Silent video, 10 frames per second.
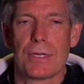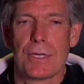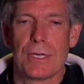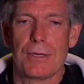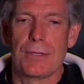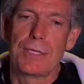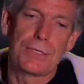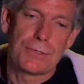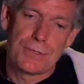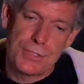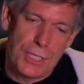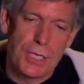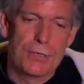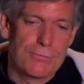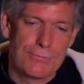And then there's
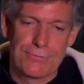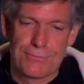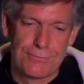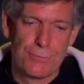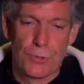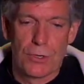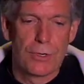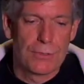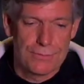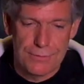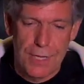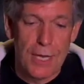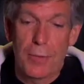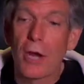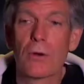kind of more
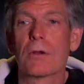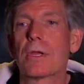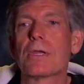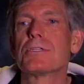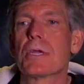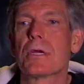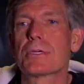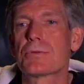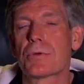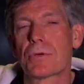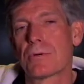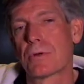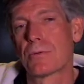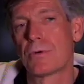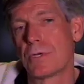high-powered AJAX,
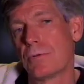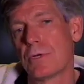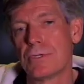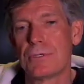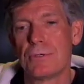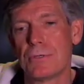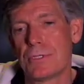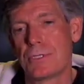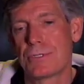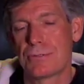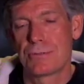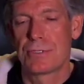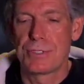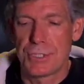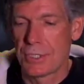where what you want to do is,
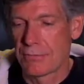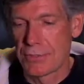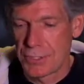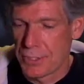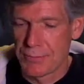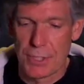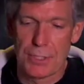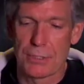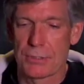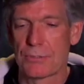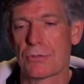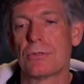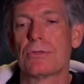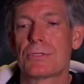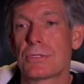instead of just updating
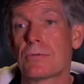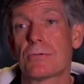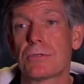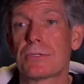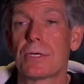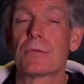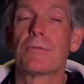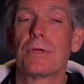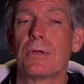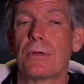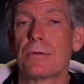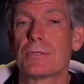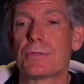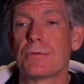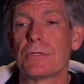controls in real time,
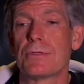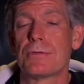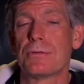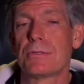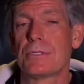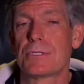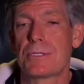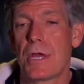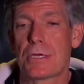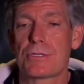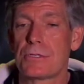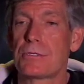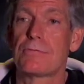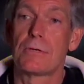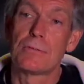what you want to do is actually
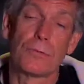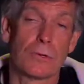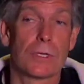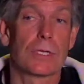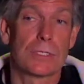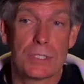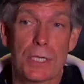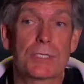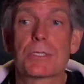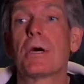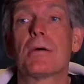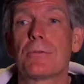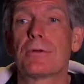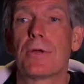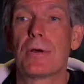develop more like a
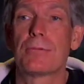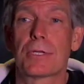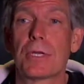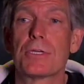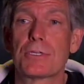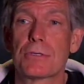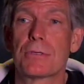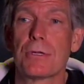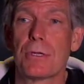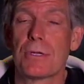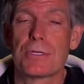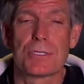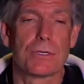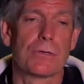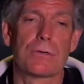desktop application. Right.
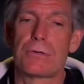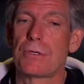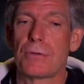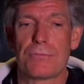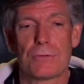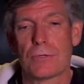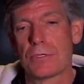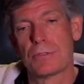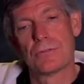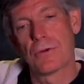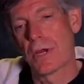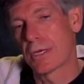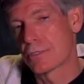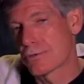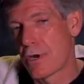So, if you want to do drag
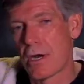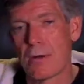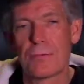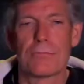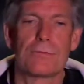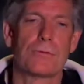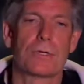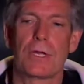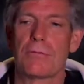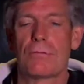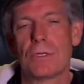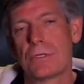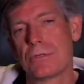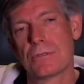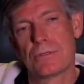and drop, if you want to have
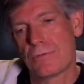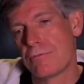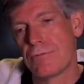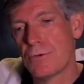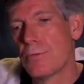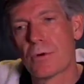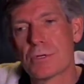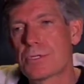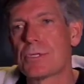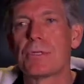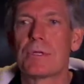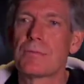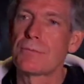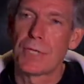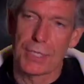windows with viewports in
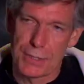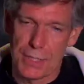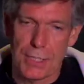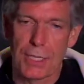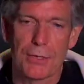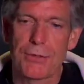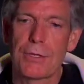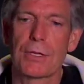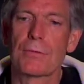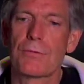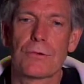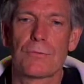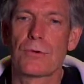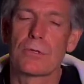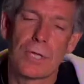them, that kind of thing,
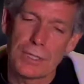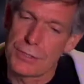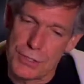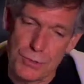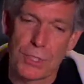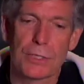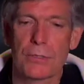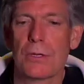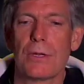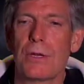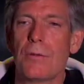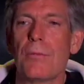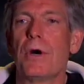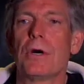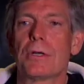more like the Swing
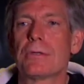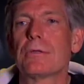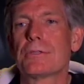model.